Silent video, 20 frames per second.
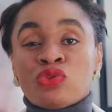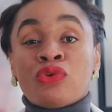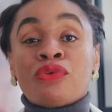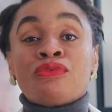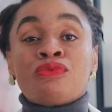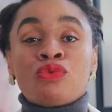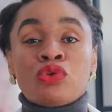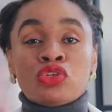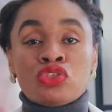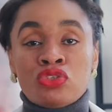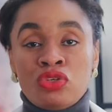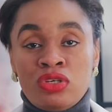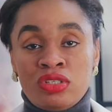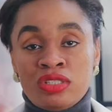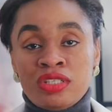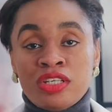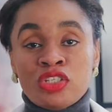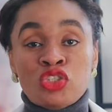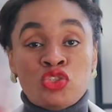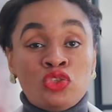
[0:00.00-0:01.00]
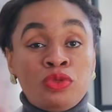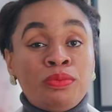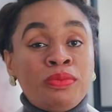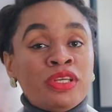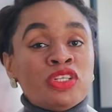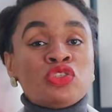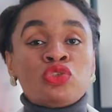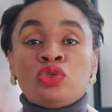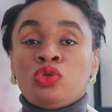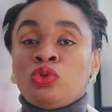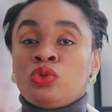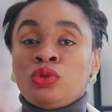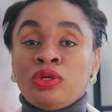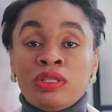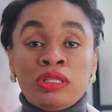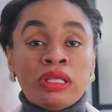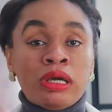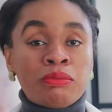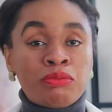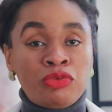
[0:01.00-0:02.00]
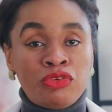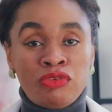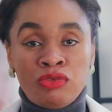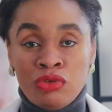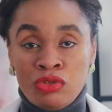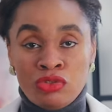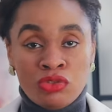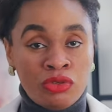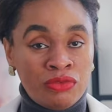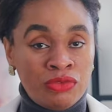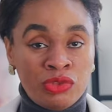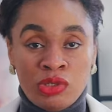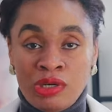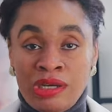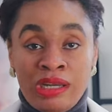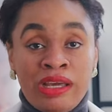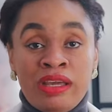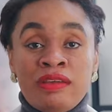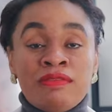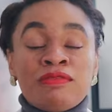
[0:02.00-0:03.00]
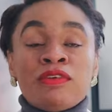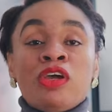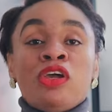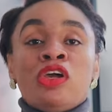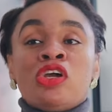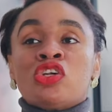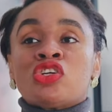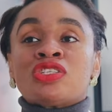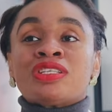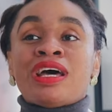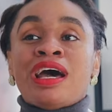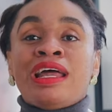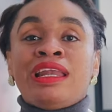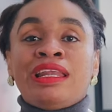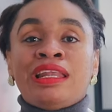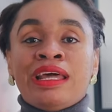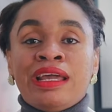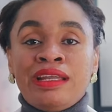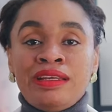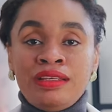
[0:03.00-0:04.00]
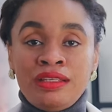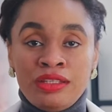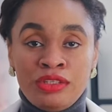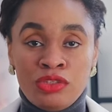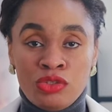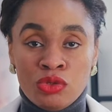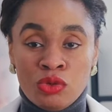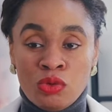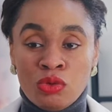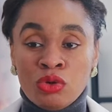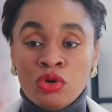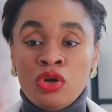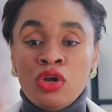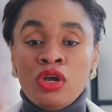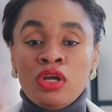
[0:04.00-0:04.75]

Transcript: of what success should mean to you in that period of your life. Just aligning your